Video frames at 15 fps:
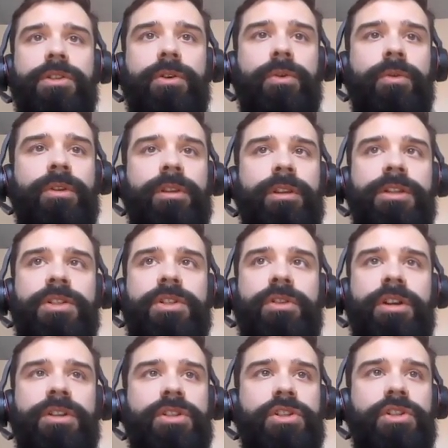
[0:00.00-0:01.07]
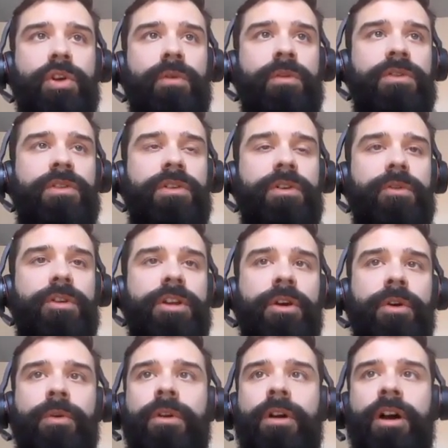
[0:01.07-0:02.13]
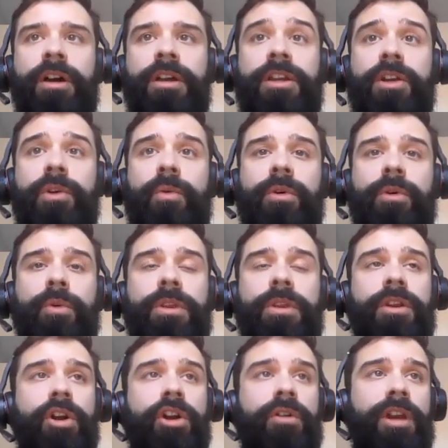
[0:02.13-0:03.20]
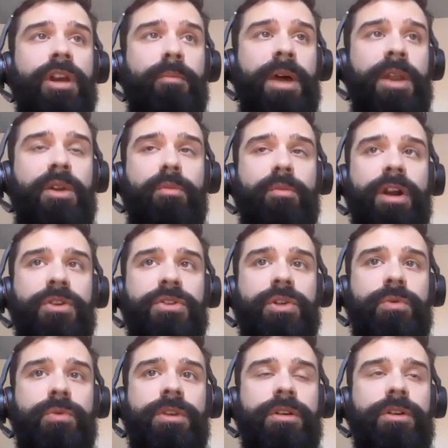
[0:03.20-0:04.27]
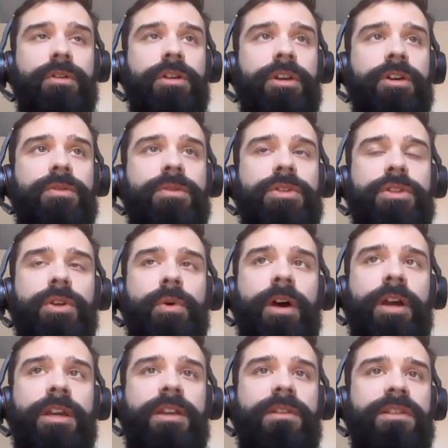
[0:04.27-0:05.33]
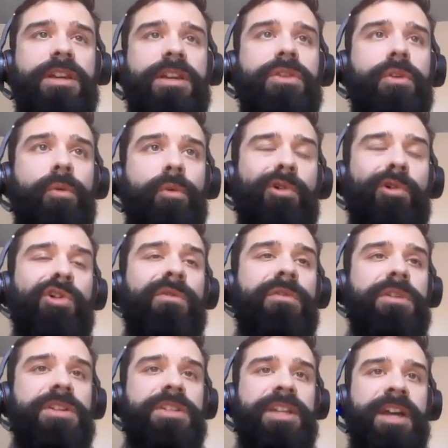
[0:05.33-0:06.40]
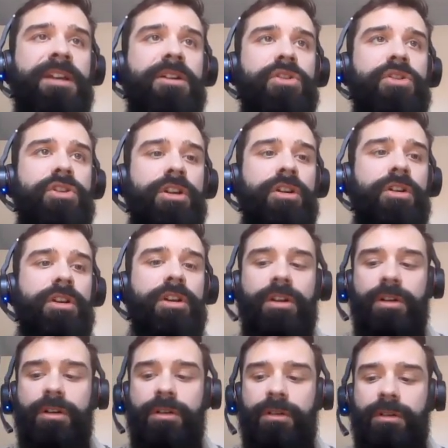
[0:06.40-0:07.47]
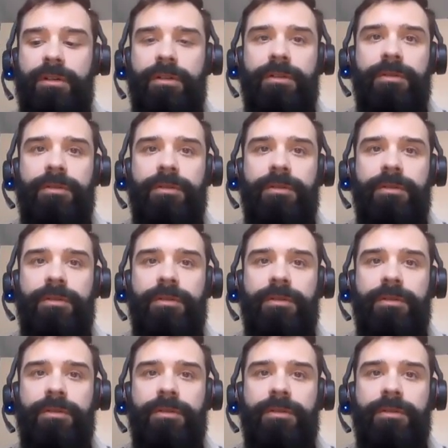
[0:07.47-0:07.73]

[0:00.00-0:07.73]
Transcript: so let's transition over to Creo. Here we're within our embedded browser within Creo. So I can take the role of a design engineer here.